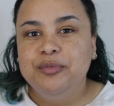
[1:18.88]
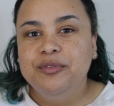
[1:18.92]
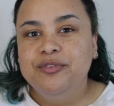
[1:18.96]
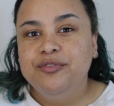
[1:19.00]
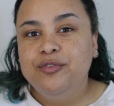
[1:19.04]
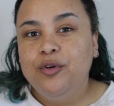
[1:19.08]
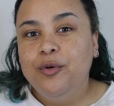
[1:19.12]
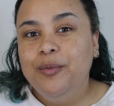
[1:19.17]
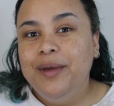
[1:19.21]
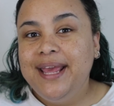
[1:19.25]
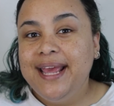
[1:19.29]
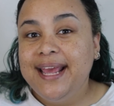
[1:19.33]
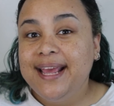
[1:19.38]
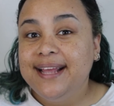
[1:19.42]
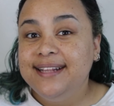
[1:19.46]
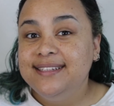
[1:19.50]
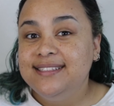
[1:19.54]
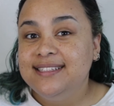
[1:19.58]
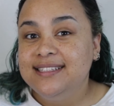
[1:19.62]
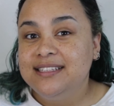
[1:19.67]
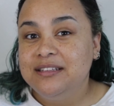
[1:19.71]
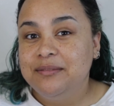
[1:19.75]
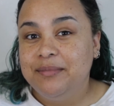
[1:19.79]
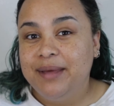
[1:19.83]
before we kick
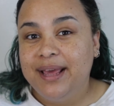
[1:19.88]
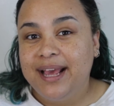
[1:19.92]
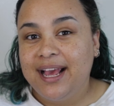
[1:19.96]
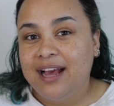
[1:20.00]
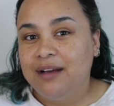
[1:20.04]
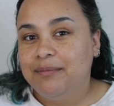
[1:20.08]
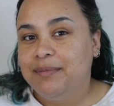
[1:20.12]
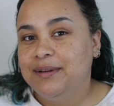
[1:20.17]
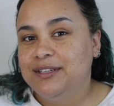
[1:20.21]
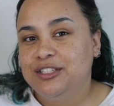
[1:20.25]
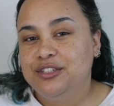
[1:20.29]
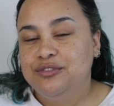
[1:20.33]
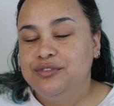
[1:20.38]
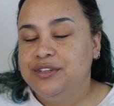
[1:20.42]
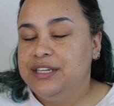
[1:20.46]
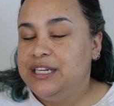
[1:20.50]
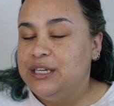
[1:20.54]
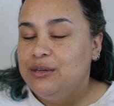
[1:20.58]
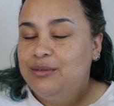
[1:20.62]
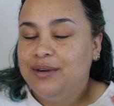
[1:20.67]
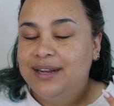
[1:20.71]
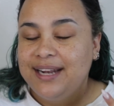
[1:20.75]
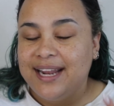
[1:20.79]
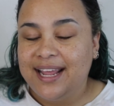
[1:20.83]
into the makeup, I just
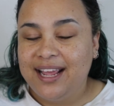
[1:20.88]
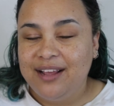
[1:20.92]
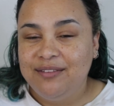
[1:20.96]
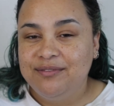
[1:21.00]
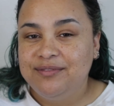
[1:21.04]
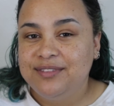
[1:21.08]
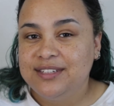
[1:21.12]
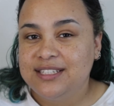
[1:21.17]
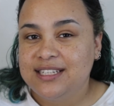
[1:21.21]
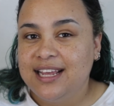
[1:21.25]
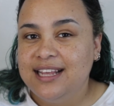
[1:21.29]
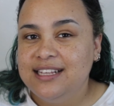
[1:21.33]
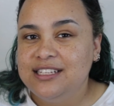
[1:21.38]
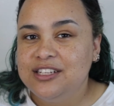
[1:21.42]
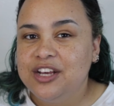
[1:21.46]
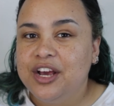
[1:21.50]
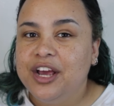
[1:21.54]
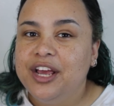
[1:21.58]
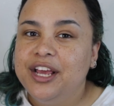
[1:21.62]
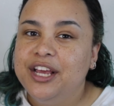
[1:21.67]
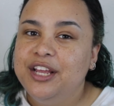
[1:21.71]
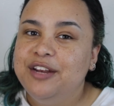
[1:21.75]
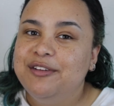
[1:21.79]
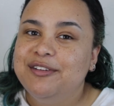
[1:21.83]
really want to emphasize
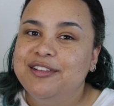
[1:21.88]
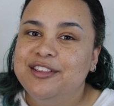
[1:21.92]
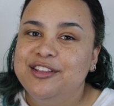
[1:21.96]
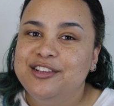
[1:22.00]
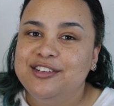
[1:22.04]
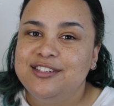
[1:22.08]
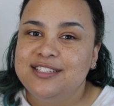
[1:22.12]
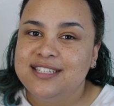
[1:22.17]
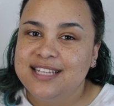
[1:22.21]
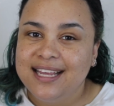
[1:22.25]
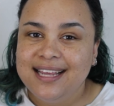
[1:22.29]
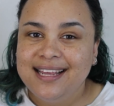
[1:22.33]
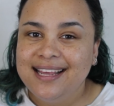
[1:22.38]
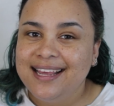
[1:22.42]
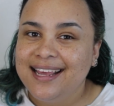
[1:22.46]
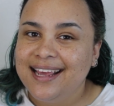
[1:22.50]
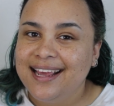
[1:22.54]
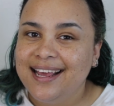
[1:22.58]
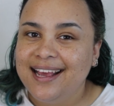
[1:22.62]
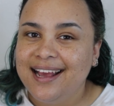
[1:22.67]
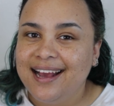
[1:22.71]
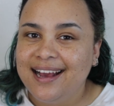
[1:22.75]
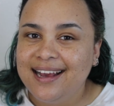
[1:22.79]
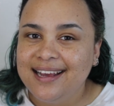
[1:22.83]
going in with your
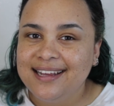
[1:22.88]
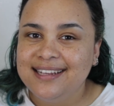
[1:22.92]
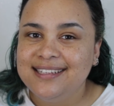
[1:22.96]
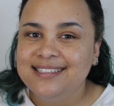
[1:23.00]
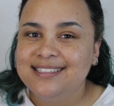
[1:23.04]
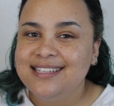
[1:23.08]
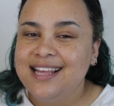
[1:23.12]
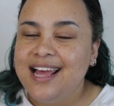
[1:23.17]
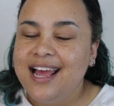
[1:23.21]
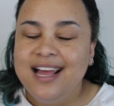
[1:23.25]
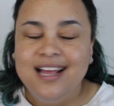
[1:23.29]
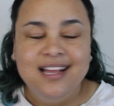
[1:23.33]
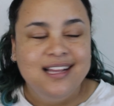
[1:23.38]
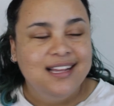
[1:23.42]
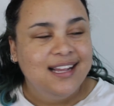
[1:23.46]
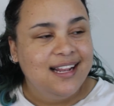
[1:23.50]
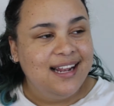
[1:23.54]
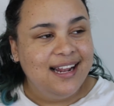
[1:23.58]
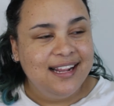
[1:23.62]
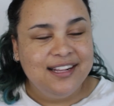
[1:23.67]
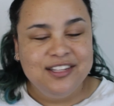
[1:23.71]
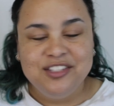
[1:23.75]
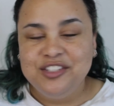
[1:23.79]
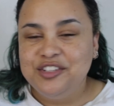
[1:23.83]
skincare, guys.
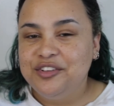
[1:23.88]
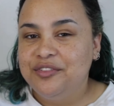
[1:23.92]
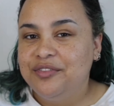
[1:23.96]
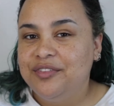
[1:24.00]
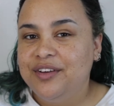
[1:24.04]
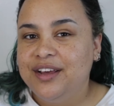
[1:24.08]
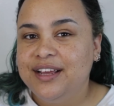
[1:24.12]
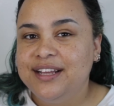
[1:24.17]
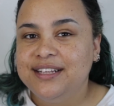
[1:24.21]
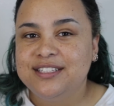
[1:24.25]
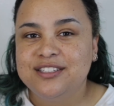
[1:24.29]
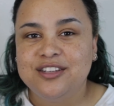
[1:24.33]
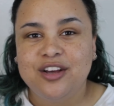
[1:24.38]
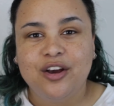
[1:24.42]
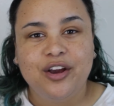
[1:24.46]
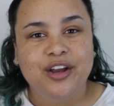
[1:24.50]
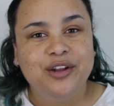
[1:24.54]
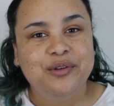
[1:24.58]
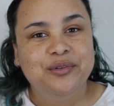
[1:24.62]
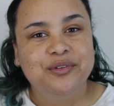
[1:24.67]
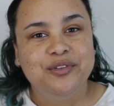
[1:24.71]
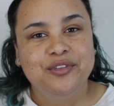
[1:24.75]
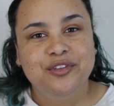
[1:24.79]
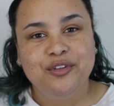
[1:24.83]
Cleanse your face, go
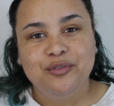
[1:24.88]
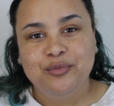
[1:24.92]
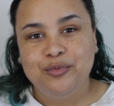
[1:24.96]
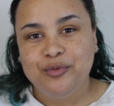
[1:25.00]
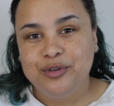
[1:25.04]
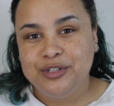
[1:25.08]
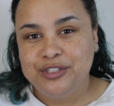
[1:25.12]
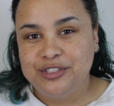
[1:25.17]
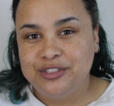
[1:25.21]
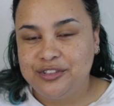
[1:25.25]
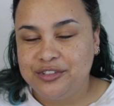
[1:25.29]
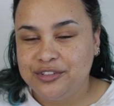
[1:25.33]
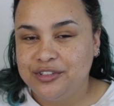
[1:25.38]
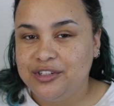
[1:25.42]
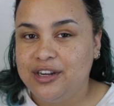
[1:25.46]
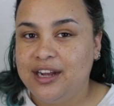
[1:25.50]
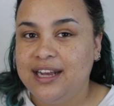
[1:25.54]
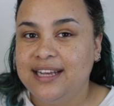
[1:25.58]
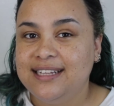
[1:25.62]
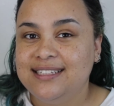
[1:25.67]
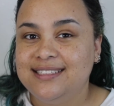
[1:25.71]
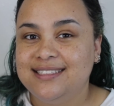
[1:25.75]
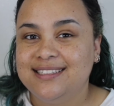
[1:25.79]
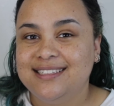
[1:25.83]
in with your
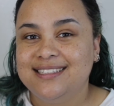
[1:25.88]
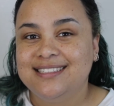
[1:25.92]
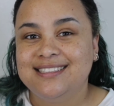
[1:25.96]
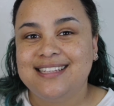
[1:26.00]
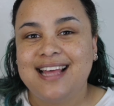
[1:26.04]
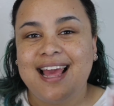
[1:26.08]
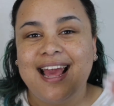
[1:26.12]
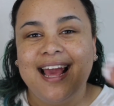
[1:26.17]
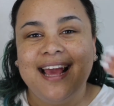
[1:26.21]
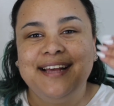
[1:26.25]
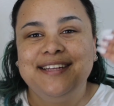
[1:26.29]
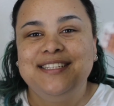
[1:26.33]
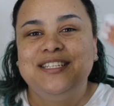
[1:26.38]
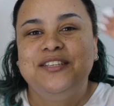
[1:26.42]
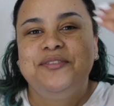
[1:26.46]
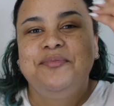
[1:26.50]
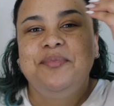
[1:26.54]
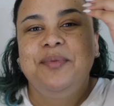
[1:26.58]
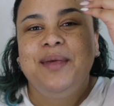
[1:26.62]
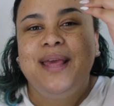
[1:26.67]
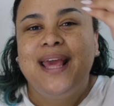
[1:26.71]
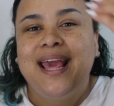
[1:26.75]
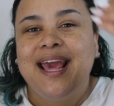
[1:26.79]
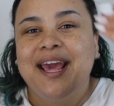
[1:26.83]
moisturizers,
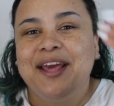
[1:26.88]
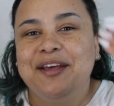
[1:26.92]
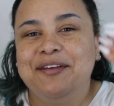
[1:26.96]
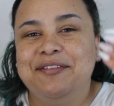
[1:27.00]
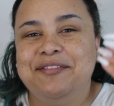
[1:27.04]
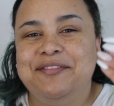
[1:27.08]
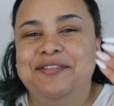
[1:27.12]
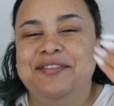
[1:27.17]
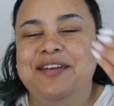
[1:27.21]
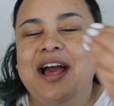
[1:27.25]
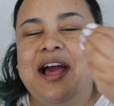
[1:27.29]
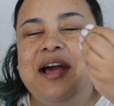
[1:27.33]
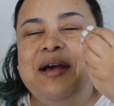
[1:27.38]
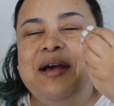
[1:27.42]
SPF.